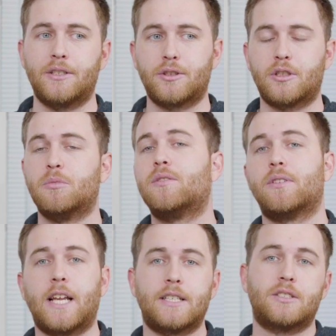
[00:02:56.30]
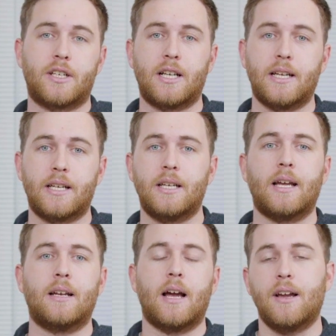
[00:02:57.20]
It just removes an extra click,
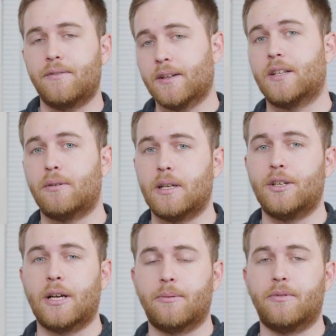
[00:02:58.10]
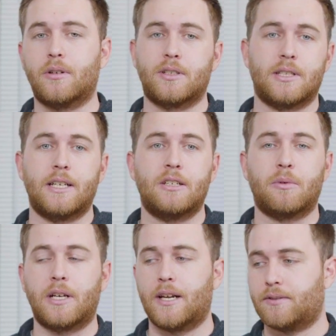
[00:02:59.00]
and I found that really helpful because I didn't
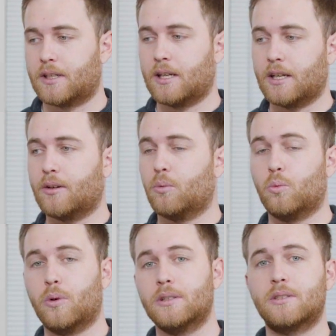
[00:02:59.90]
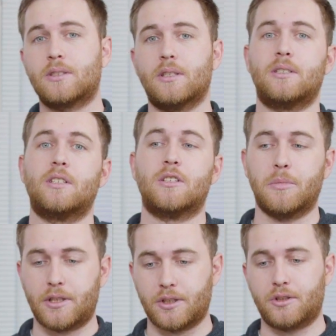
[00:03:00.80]
want to have to click once, send the
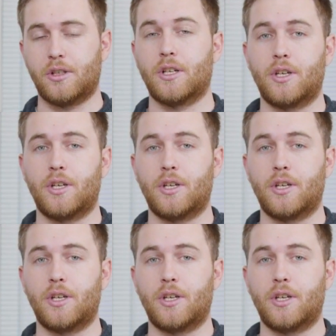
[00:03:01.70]
message to the